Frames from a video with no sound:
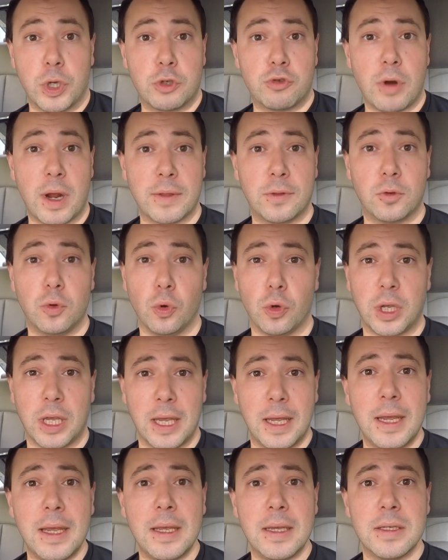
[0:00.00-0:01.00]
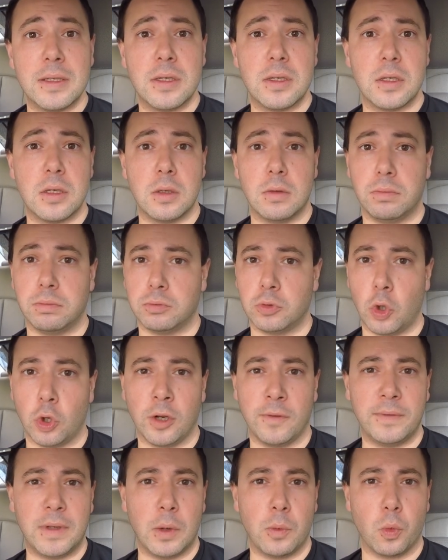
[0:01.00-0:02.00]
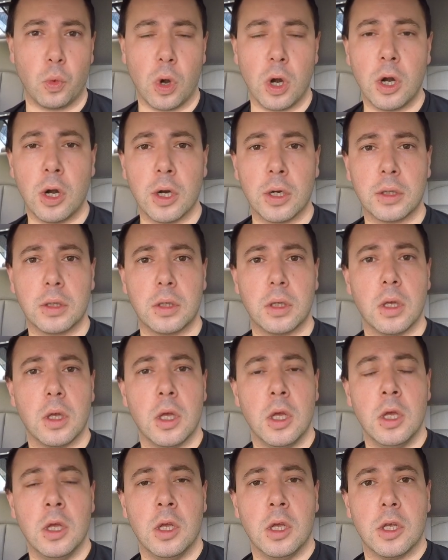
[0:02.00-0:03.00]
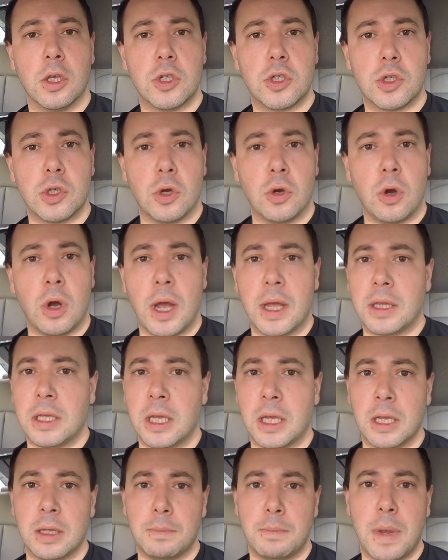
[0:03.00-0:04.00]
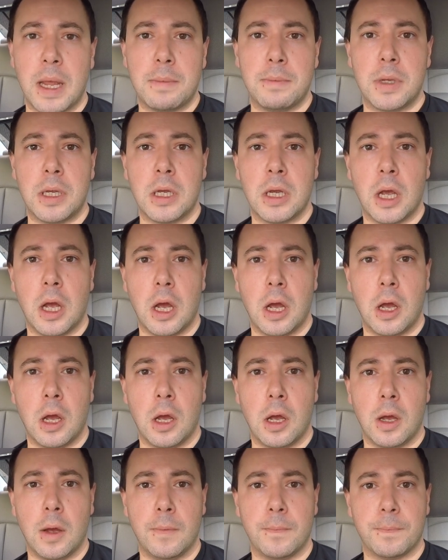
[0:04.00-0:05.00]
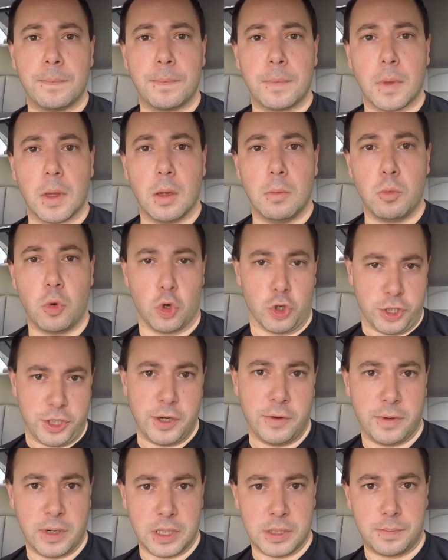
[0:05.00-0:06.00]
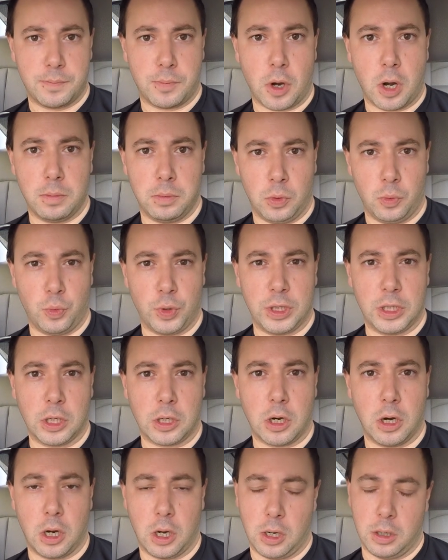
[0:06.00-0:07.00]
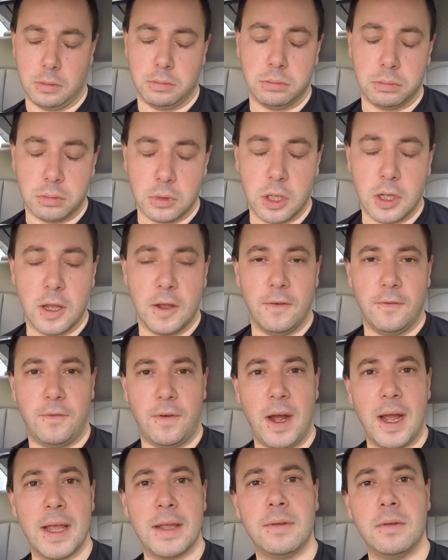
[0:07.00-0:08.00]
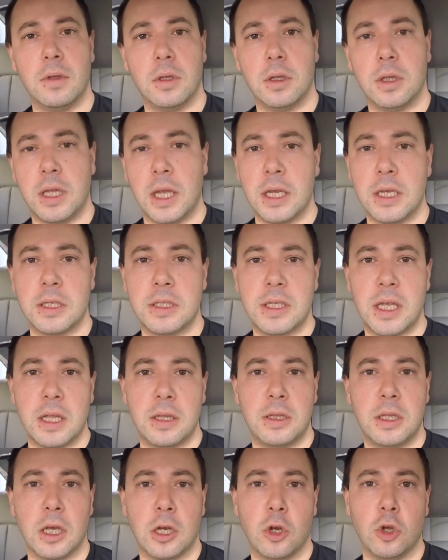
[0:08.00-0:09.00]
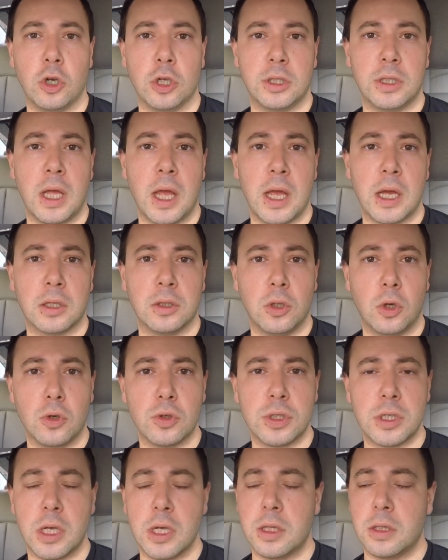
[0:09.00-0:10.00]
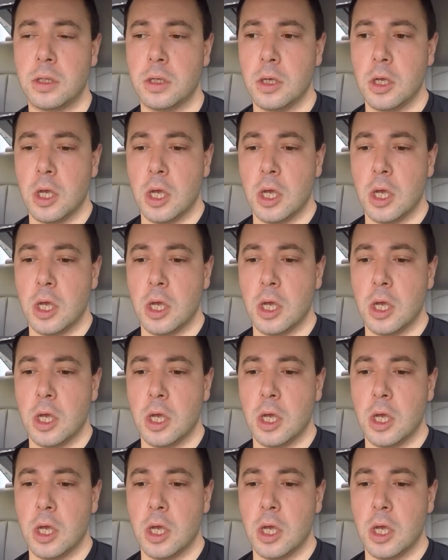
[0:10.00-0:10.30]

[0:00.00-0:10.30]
tried two keys, none of them worked. So I think it may be a more serious problem with the car. Fine, they said they're gonna diagnose it.